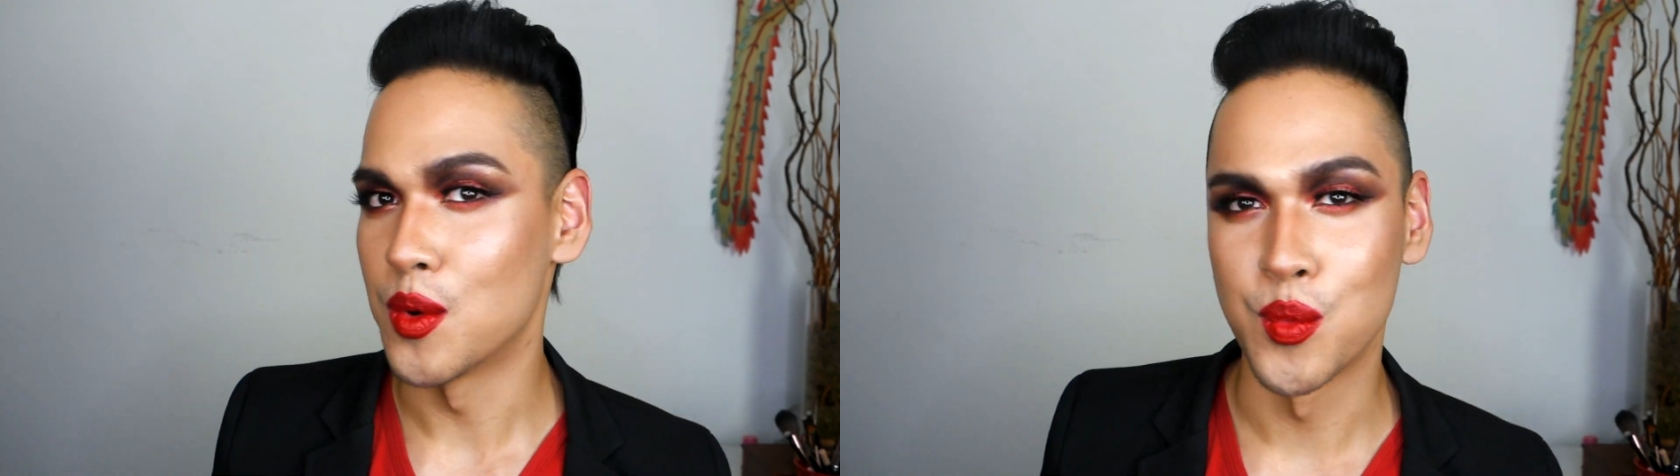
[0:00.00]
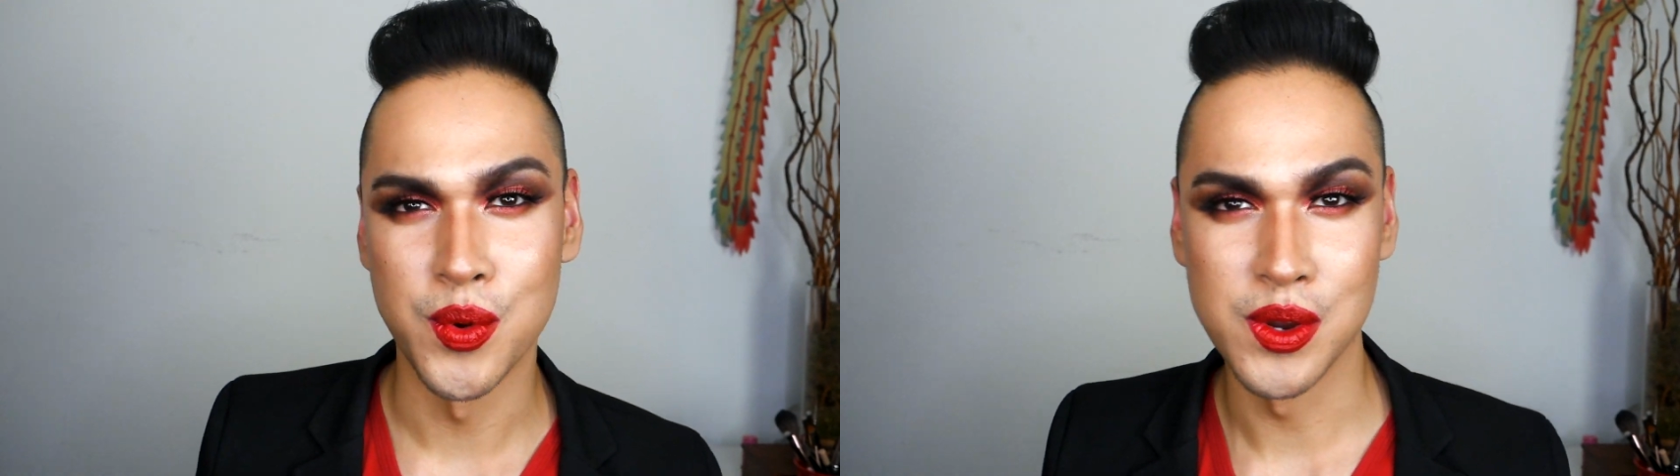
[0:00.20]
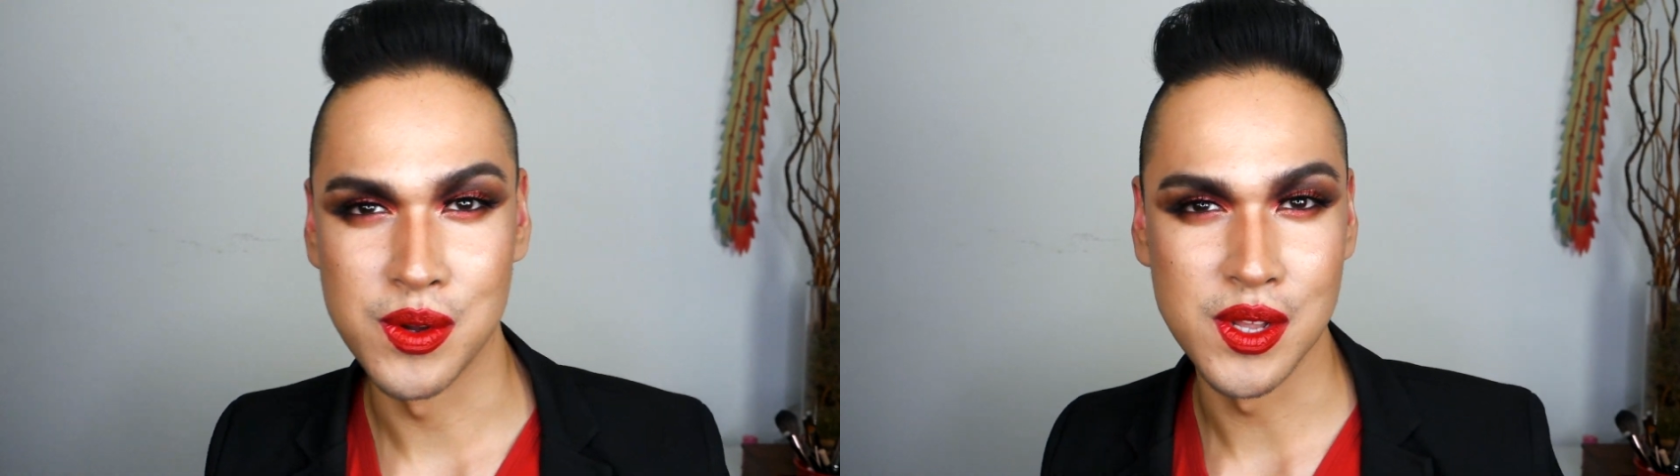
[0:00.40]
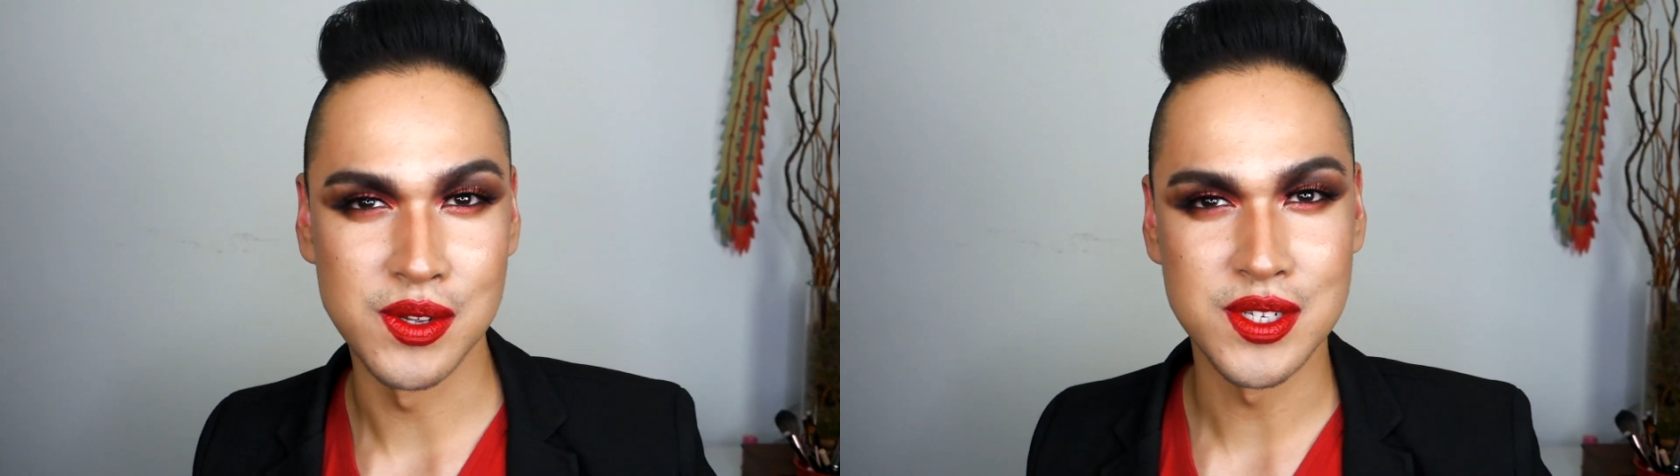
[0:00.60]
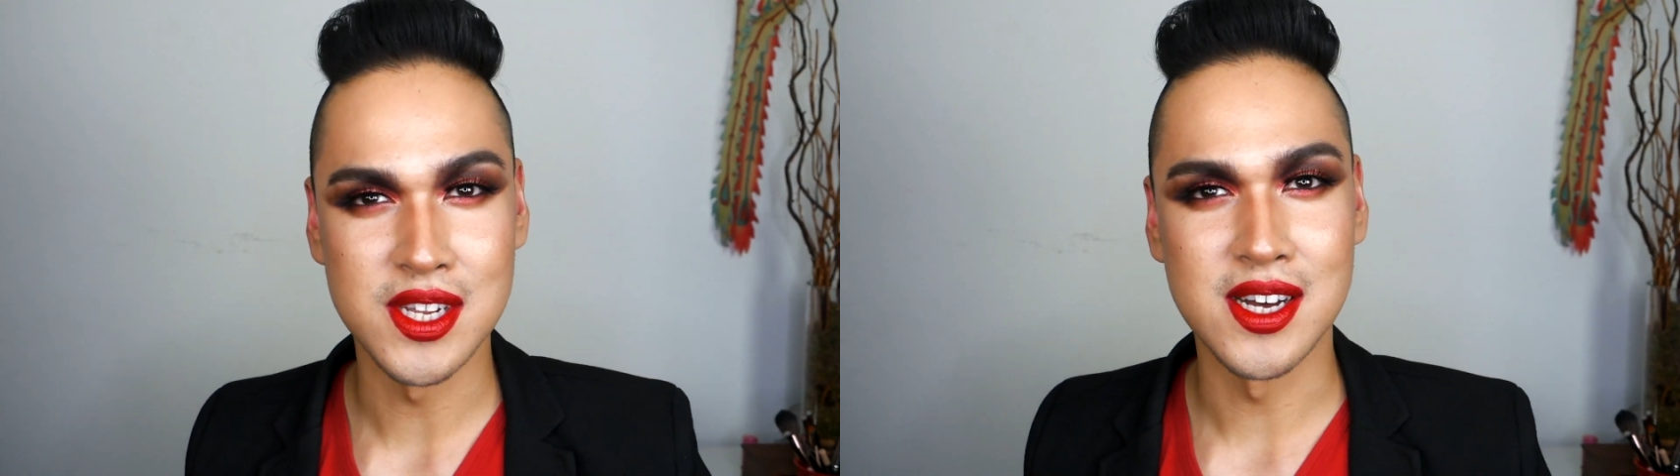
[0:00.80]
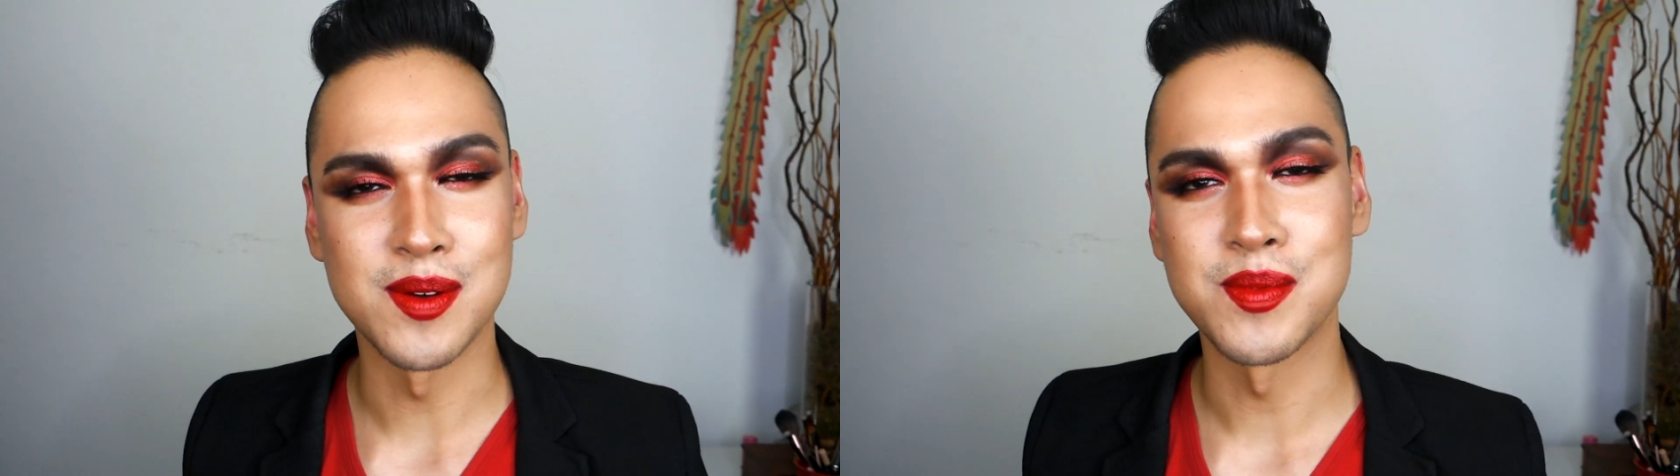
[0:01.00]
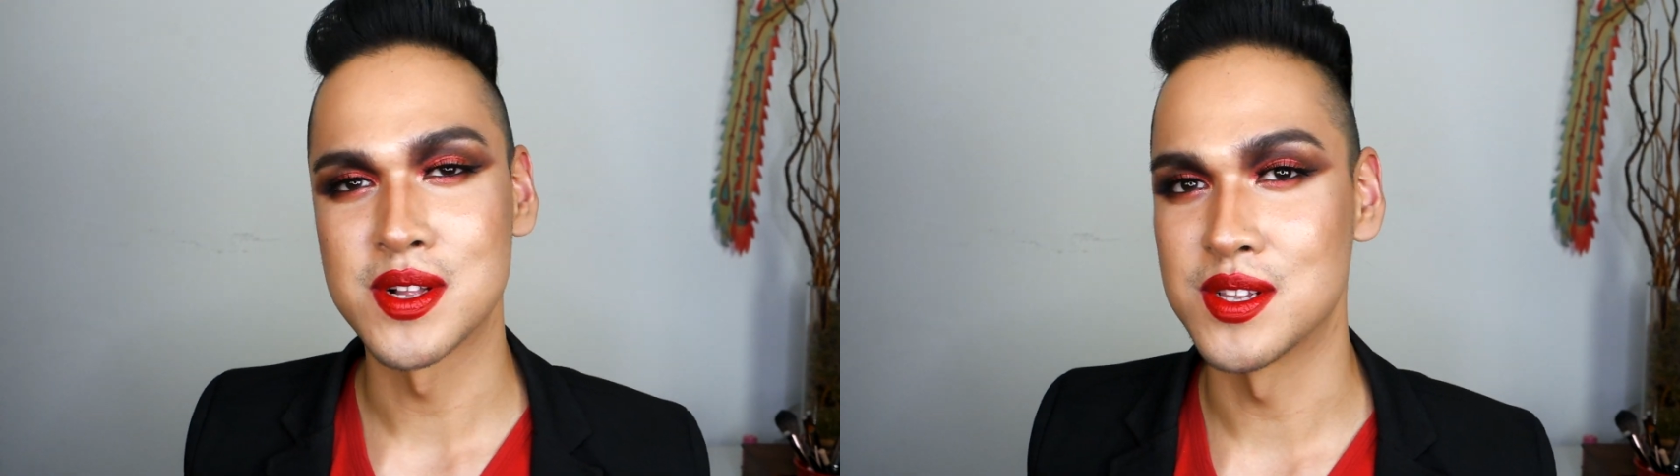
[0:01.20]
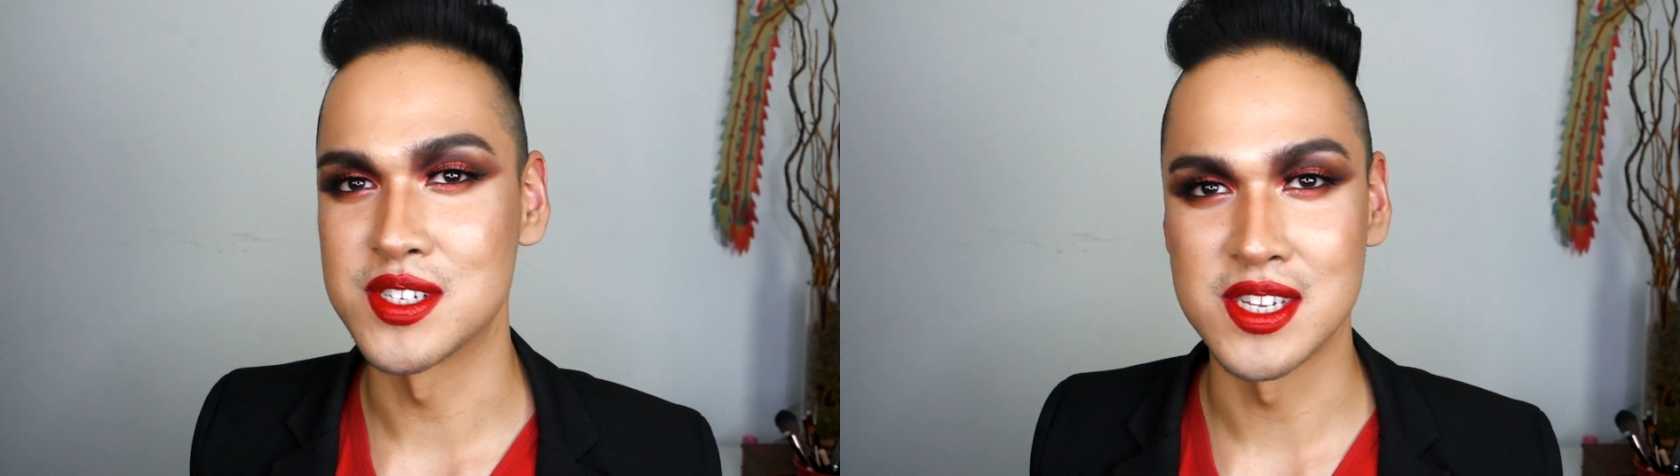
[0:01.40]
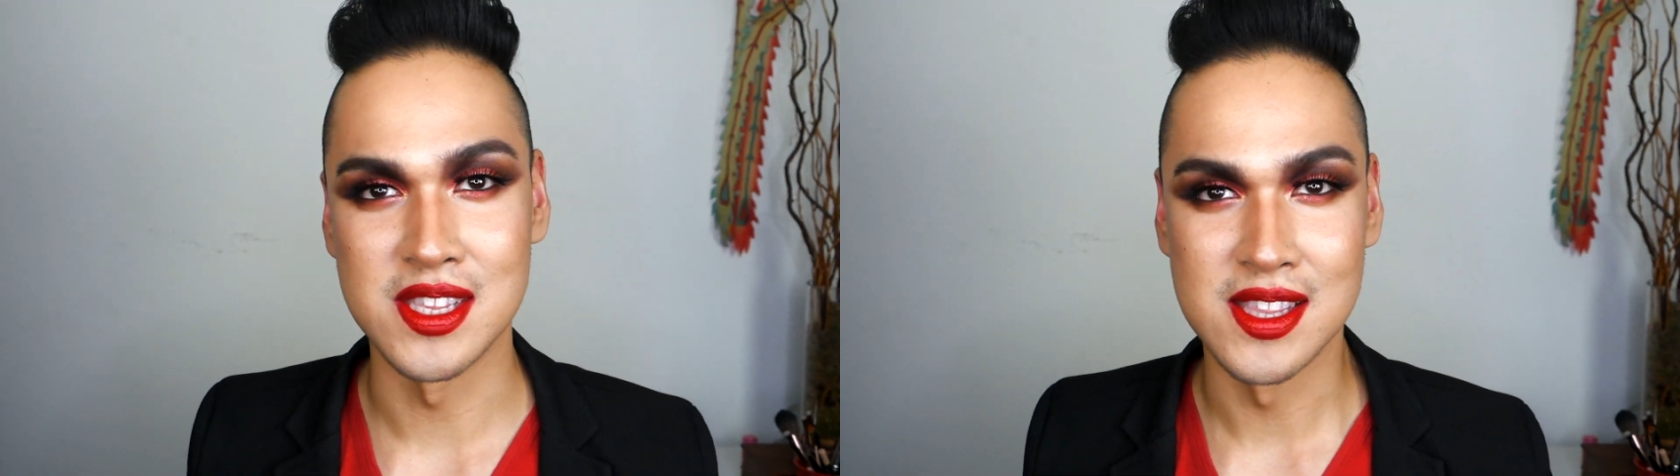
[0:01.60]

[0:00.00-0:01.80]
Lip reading: real close up, closer than